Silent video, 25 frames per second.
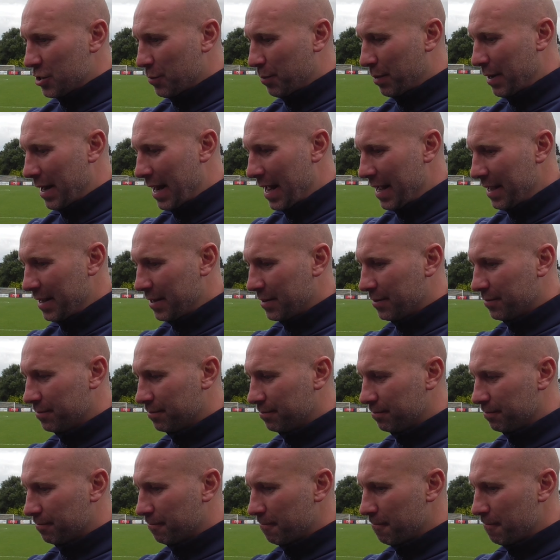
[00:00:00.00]
play and
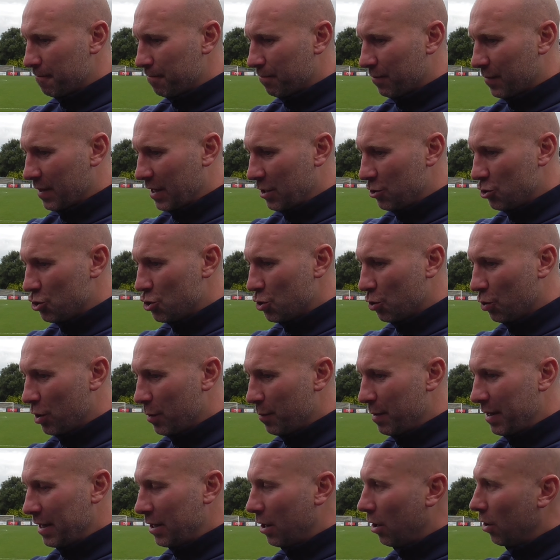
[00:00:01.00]
enjoy
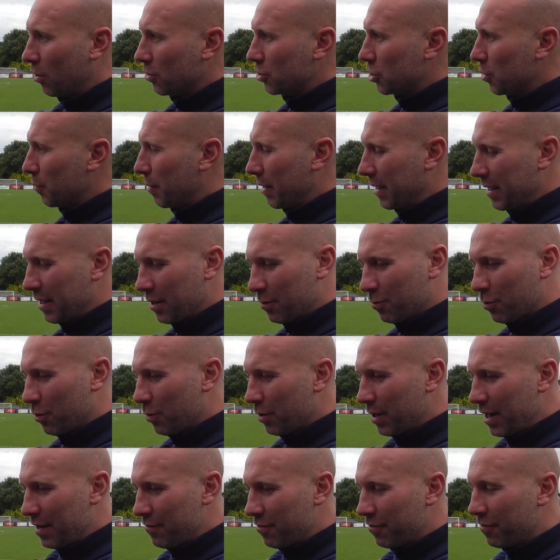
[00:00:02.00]
being hard to beat, and we
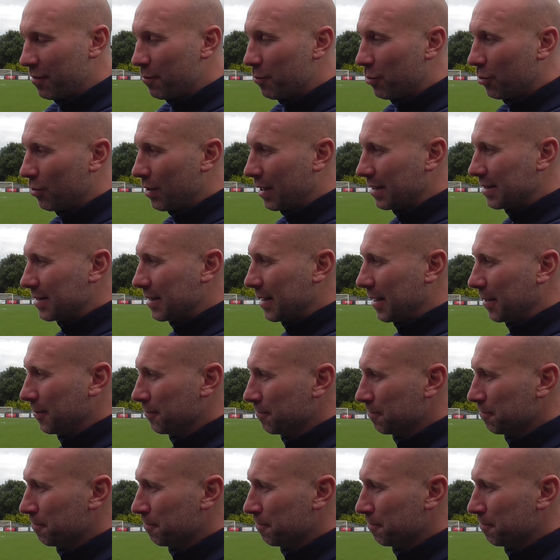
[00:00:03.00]
were everything but that today.